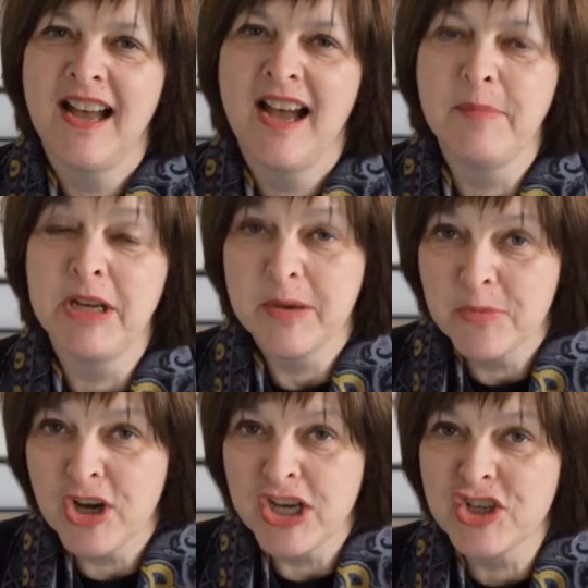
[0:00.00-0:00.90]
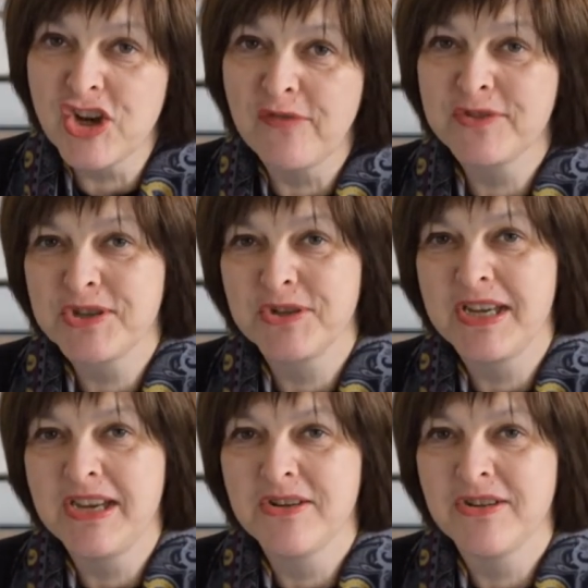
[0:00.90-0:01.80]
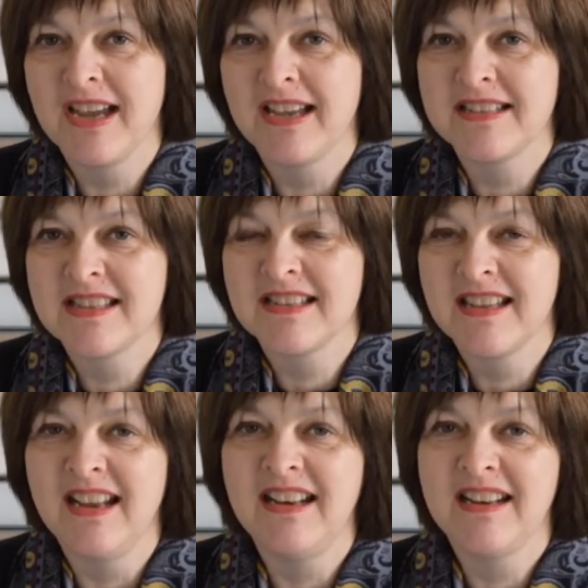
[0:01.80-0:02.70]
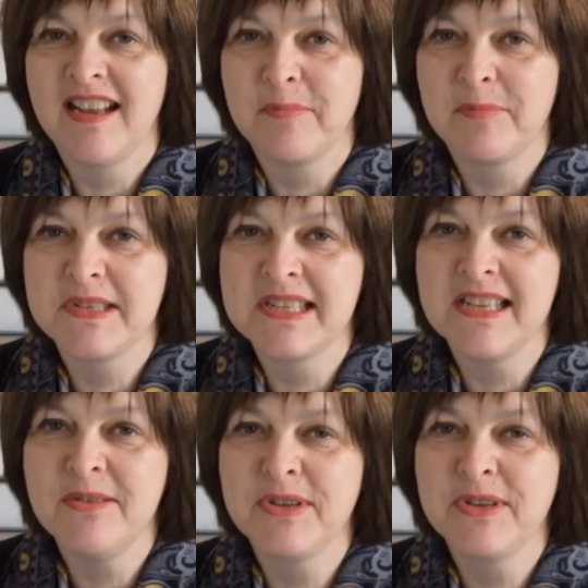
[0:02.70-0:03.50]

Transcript: I'm an immigration officer here at the Canadian Embassy.